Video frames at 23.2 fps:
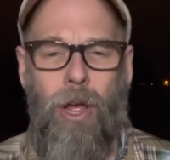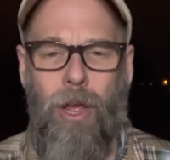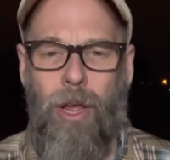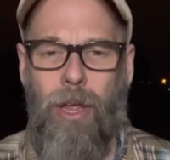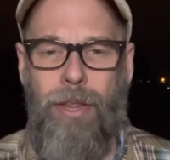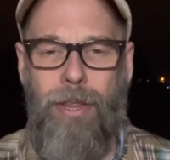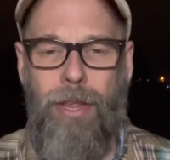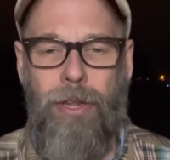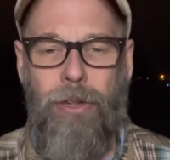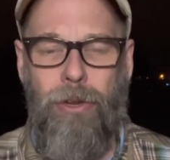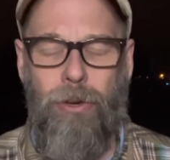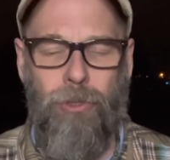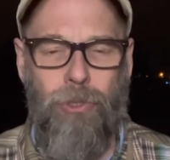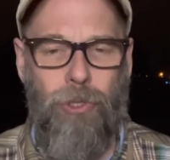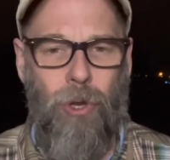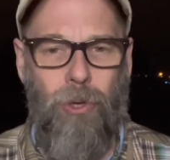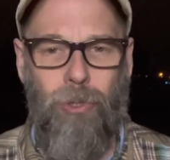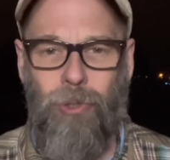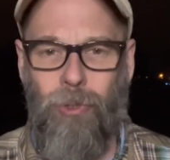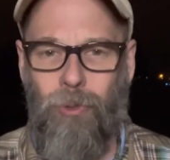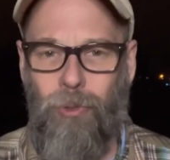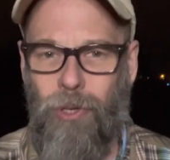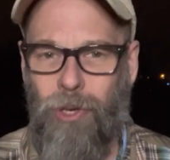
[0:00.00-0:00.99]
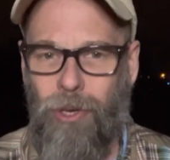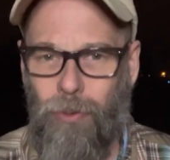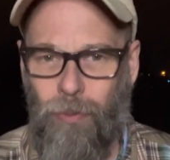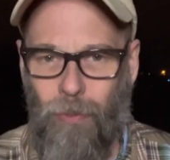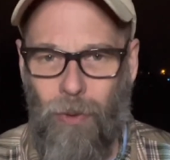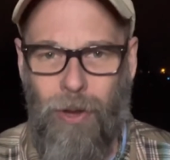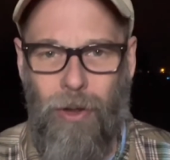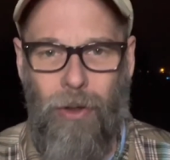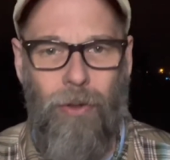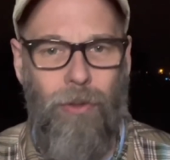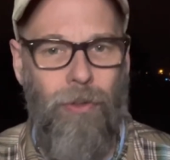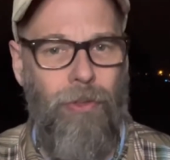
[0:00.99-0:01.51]
And then there's also
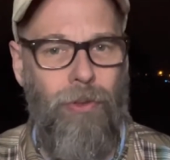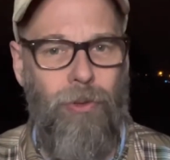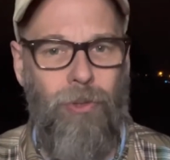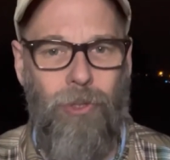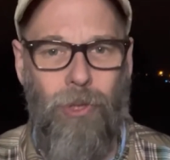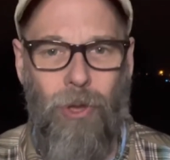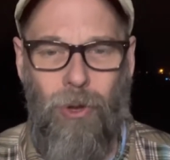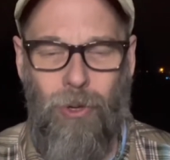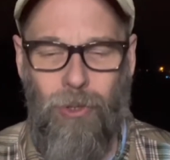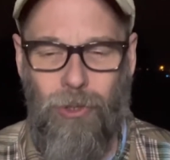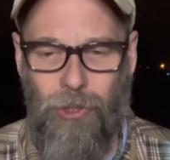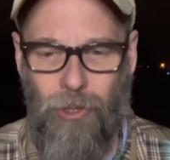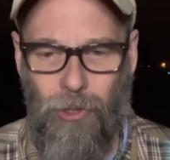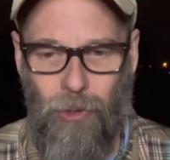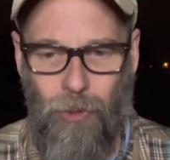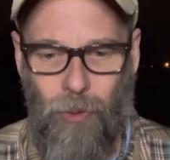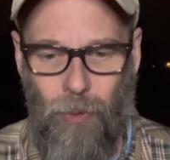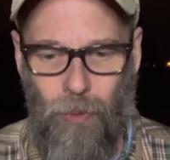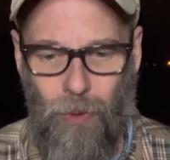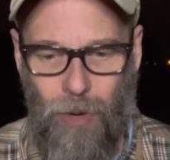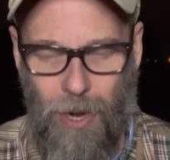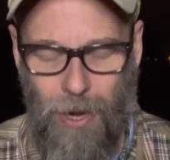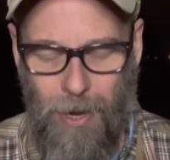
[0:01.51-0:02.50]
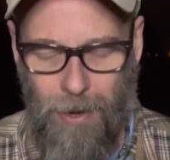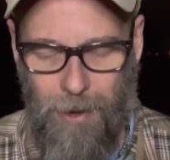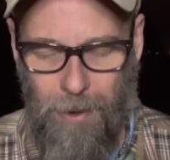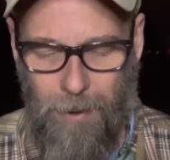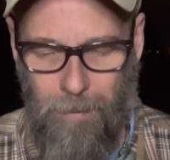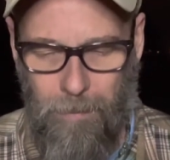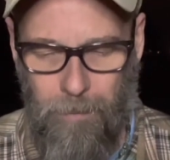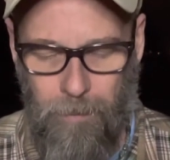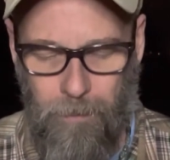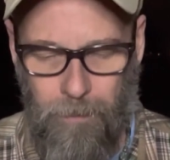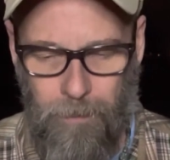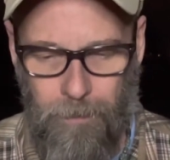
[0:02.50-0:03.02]
Goodwill. There's also